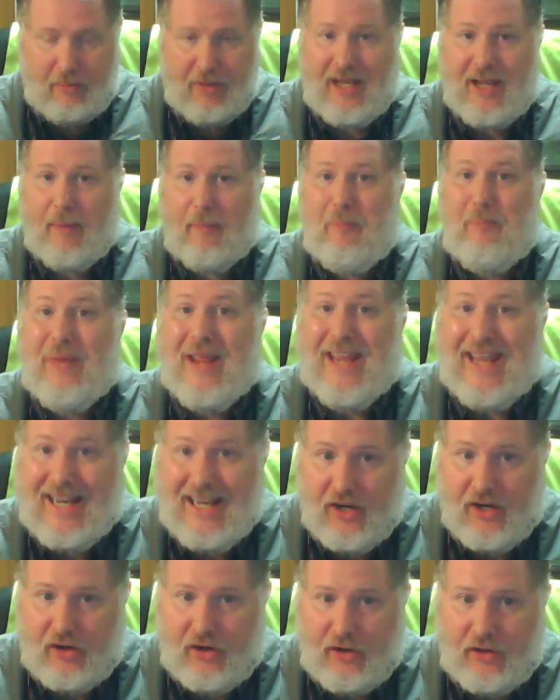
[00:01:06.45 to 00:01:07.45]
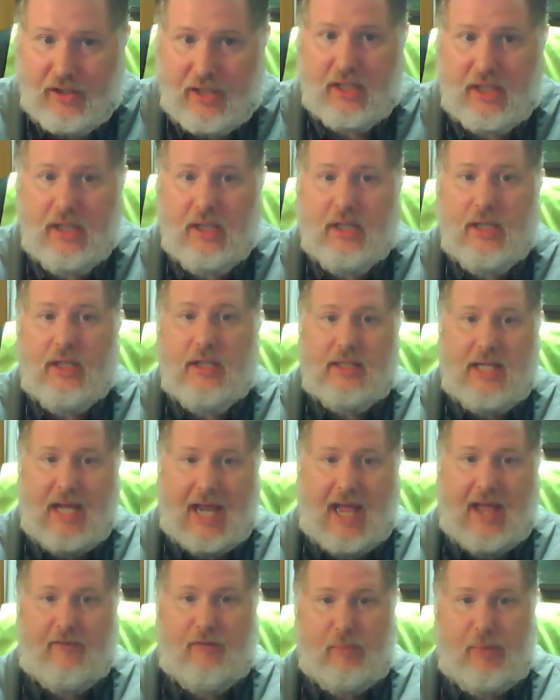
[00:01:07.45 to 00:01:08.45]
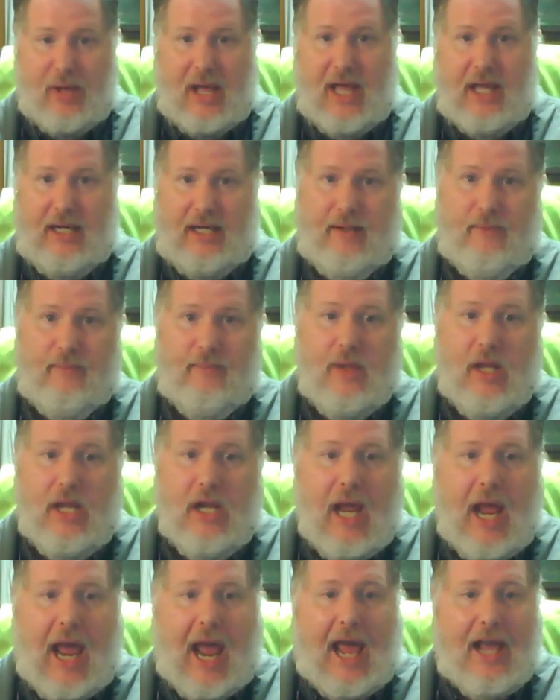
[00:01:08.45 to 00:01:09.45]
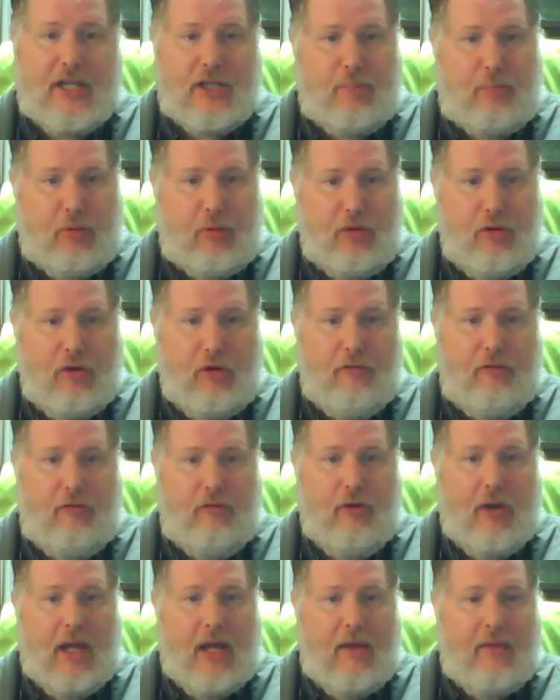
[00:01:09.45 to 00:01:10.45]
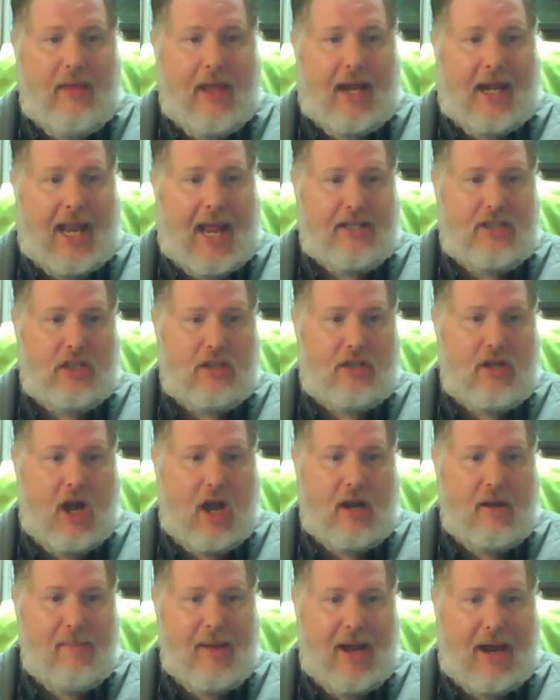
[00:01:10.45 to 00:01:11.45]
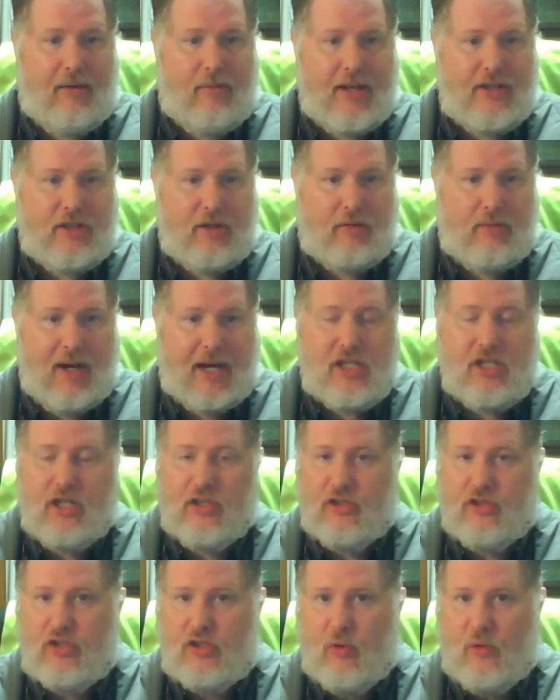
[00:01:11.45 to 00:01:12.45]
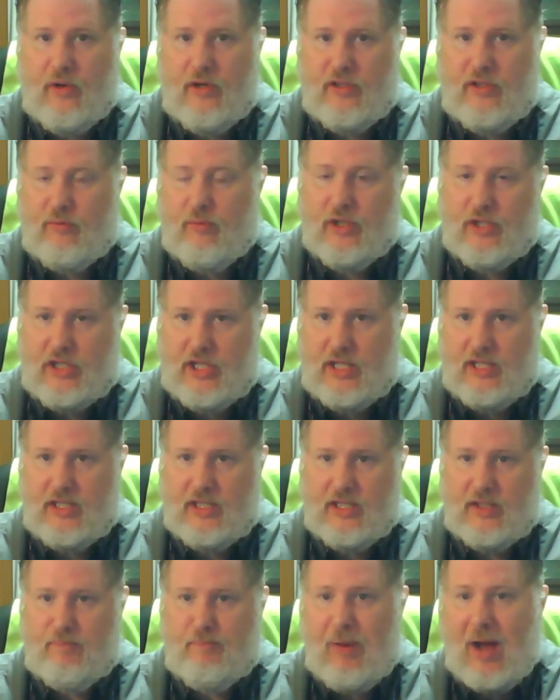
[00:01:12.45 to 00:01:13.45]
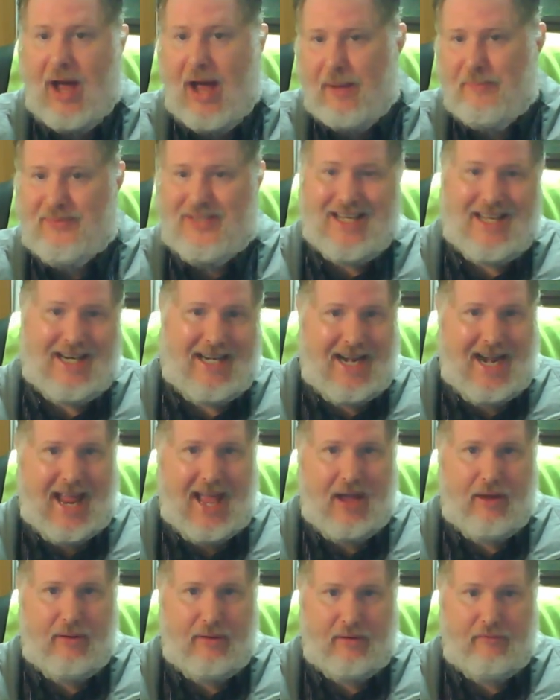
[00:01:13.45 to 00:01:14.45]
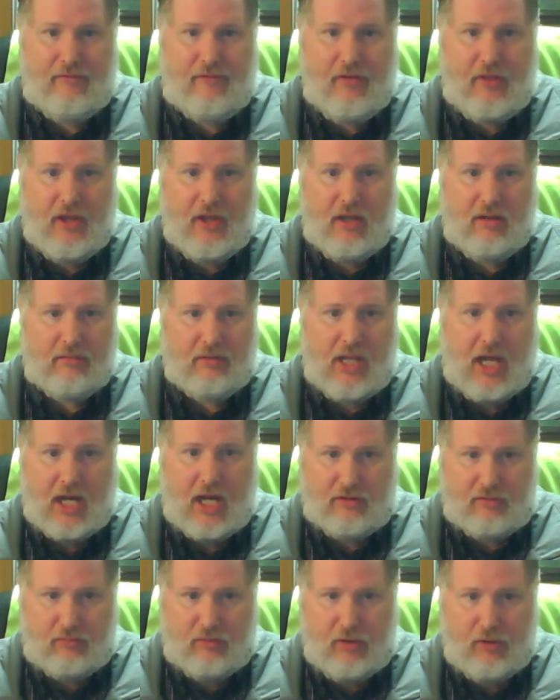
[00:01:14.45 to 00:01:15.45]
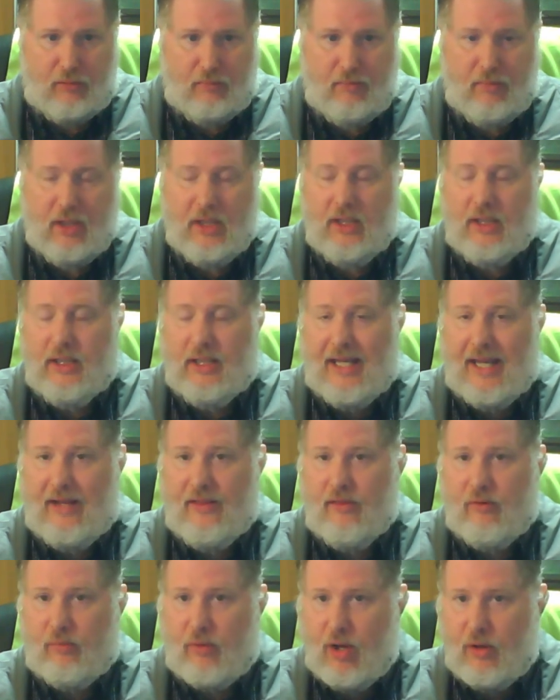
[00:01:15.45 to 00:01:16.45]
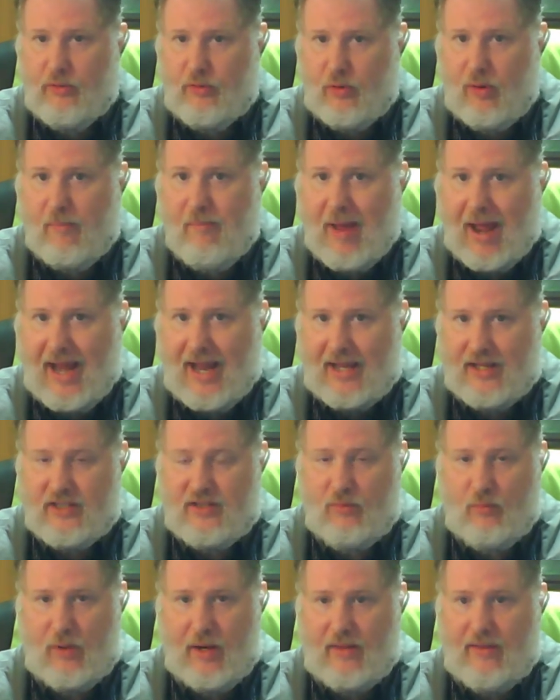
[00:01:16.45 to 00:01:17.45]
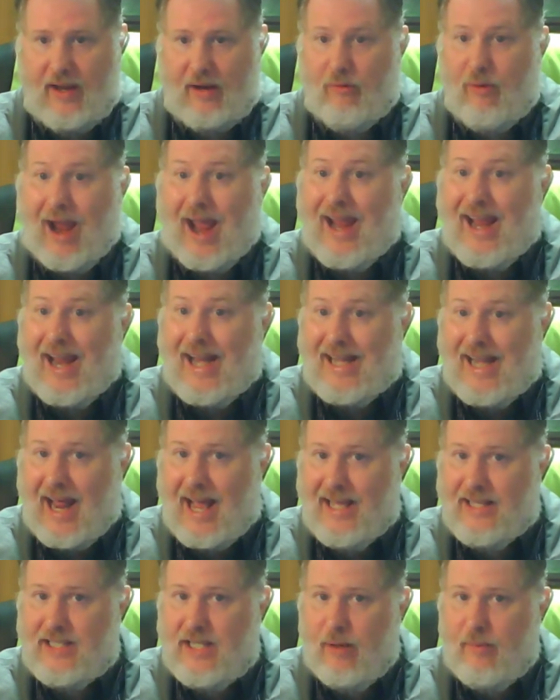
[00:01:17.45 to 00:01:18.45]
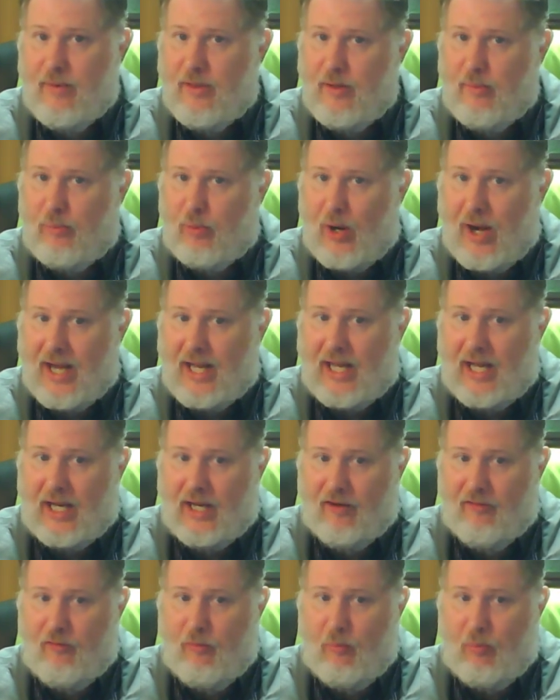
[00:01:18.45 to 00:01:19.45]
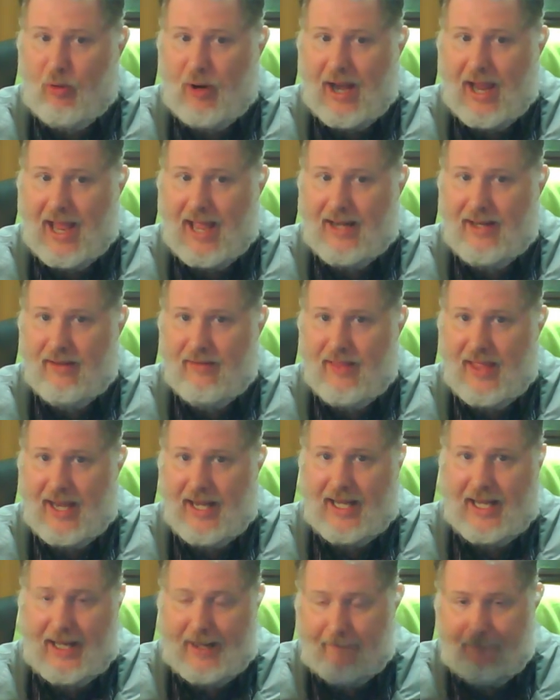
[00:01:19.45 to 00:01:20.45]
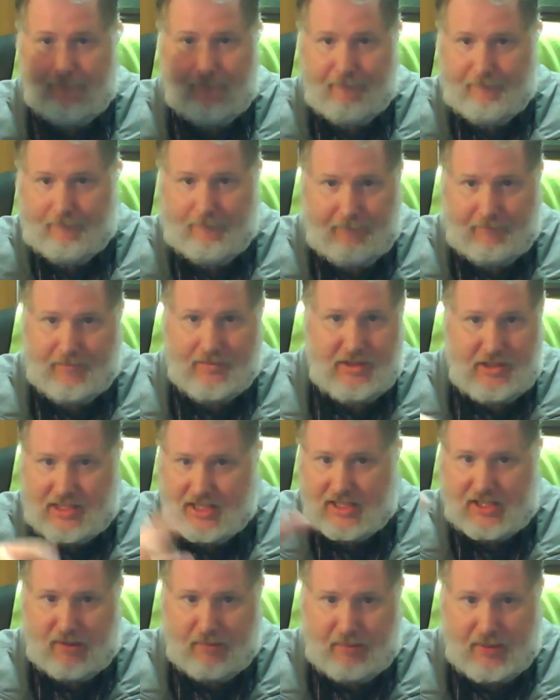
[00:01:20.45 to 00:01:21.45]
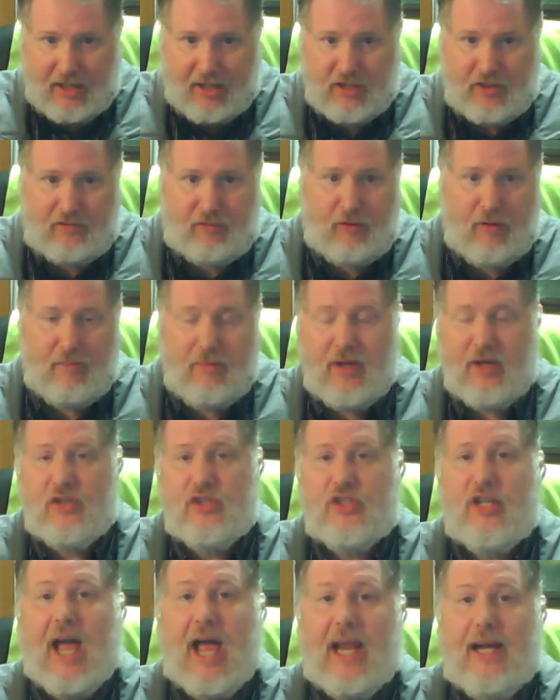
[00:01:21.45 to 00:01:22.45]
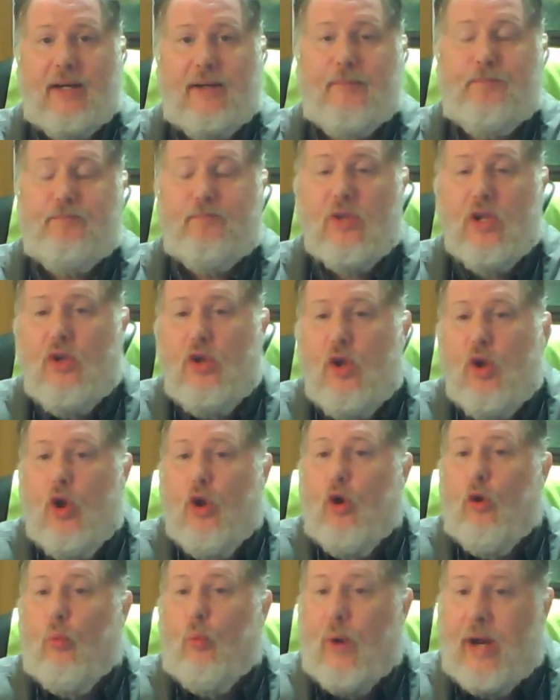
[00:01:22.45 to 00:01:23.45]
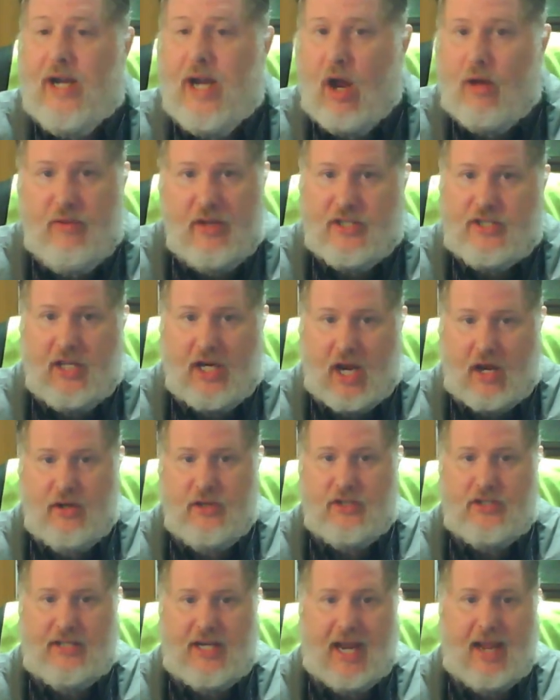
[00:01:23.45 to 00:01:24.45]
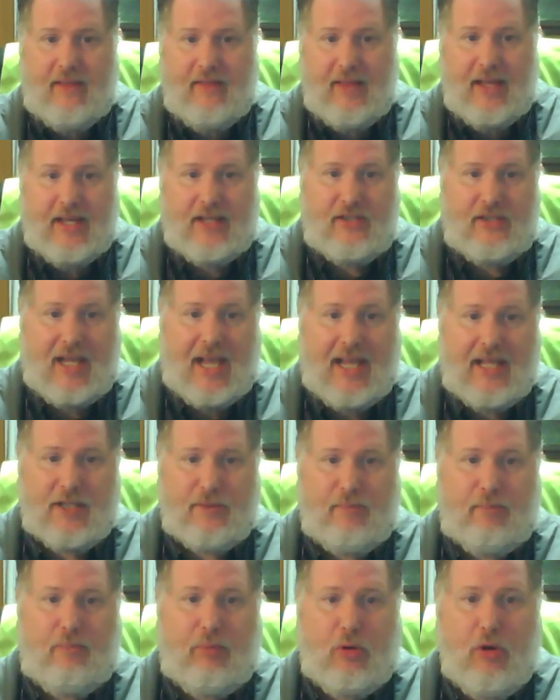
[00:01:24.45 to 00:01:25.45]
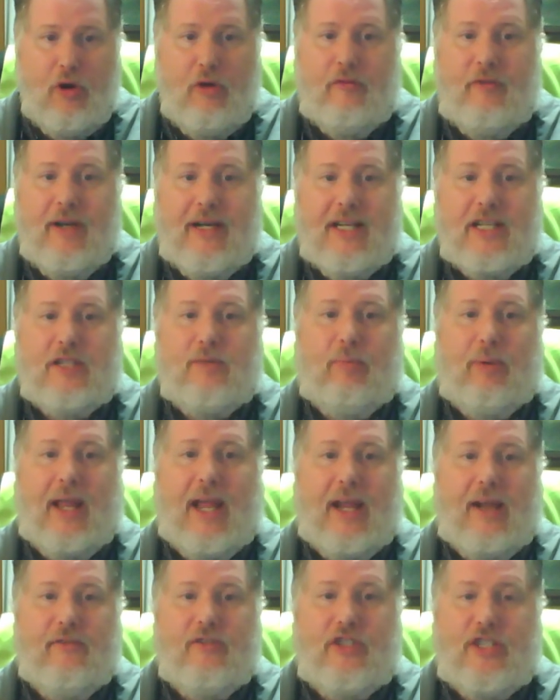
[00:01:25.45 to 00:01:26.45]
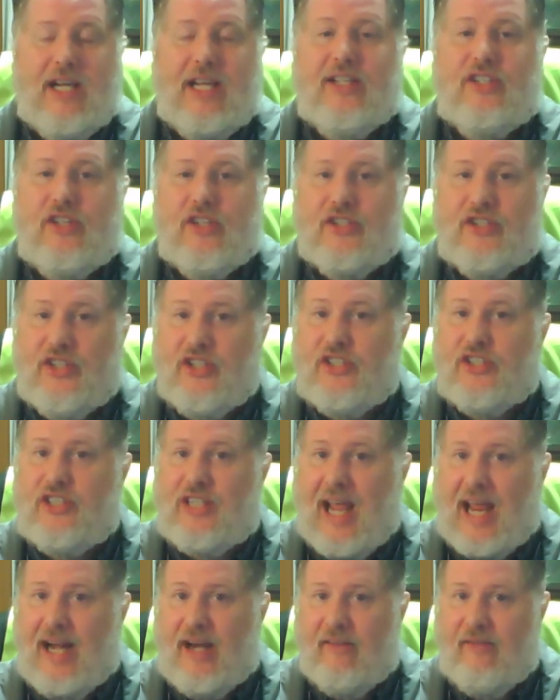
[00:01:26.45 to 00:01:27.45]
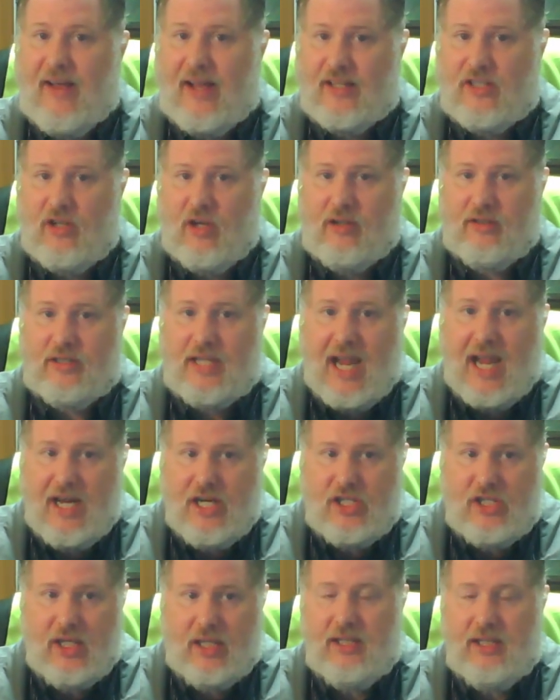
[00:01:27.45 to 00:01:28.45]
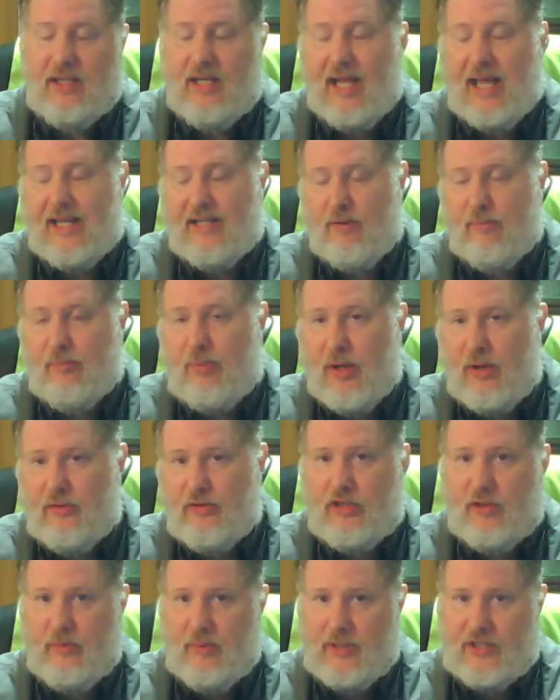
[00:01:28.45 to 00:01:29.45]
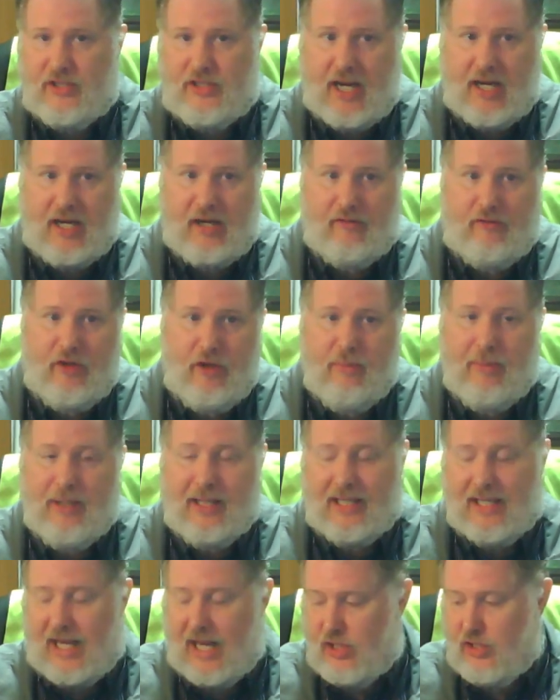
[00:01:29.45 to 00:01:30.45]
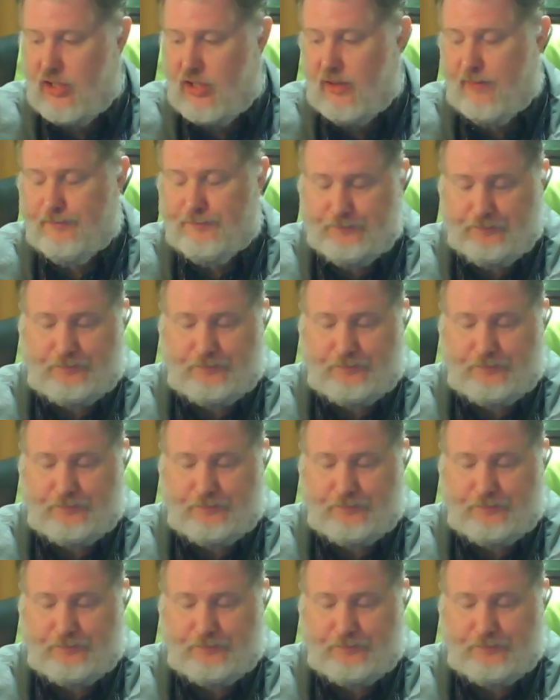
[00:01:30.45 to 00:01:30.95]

He appeared to have a body. As proof, they like to talk about resurrection stories where Jesus pops in and out of the locked room, and the road to Emmaus, where they recognize him in the breaking of bread and then he disappears from their sight. We know this and understand this as proof and display of Jesus' state of exaltation as opposed to his state of humiliation.